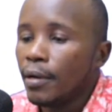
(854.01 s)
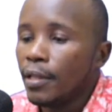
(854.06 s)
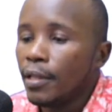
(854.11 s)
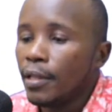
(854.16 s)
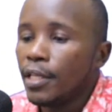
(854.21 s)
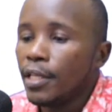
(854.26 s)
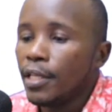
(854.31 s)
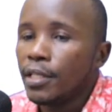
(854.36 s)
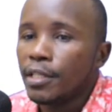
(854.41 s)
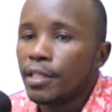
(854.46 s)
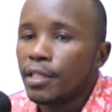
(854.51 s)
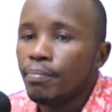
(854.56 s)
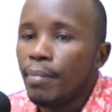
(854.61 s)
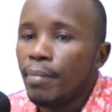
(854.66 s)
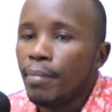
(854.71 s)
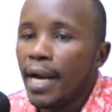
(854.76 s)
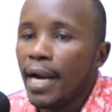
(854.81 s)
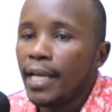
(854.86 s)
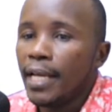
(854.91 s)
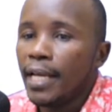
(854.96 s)
this is
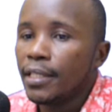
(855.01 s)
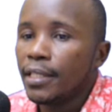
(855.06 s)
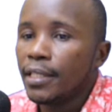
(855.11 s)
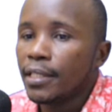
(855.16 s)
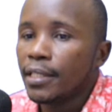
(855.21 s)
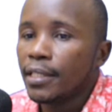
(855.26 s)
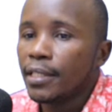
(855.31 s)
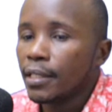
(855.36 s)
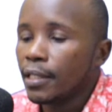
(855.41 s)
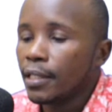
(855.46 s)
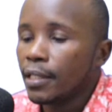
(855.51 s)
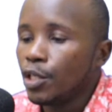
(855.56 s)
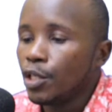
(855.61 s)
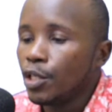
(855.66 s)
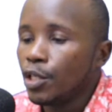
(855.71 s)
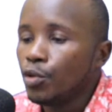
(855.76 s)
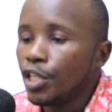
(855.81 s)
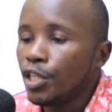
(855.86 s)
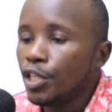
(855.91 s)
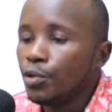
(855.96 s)
bad debts,
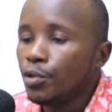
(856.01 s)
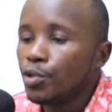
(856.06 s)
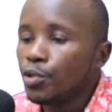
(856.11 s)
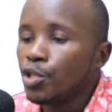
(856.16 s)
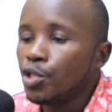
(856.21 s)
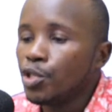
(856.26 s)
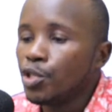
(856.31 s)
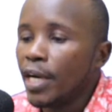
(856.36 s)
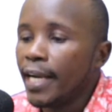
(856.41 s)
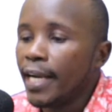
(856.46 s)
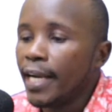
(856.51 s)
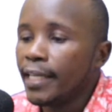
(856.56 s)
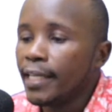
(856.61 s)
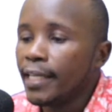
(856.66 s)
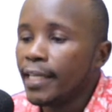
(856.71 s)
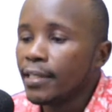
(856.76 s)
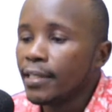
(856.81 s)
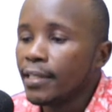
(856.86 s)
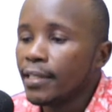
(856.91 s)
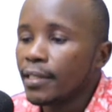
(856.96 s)
you reduce your
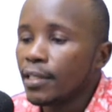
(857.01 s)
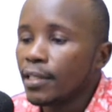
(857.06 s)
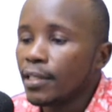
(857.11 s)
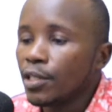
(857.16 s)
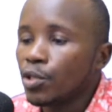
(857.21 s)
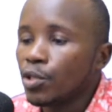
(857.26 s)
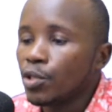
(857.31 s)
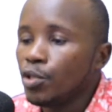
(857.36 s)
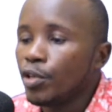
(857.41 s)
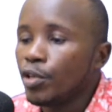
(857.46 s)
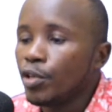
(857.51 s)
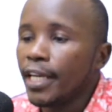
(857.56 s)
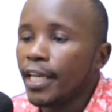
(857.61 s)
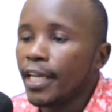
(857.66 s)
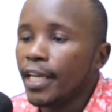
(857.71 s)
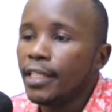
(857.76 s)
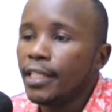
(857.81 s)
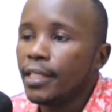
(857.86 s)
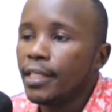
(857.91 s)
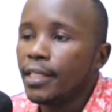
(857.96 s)
debtors. So you
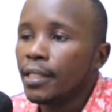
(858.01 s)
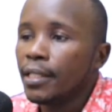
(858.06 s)
credit